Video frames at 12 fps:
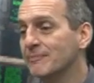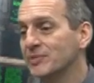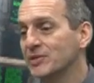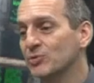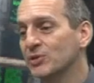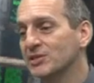
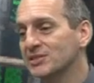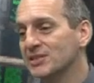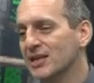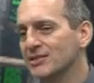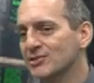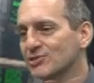you didn't
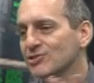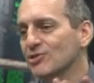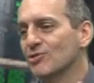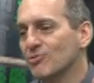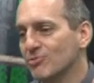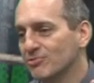say,
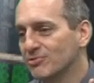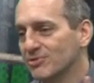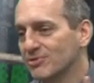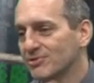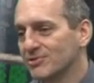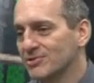so
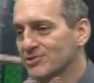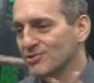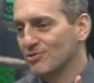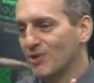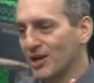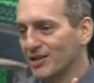
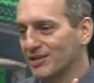what?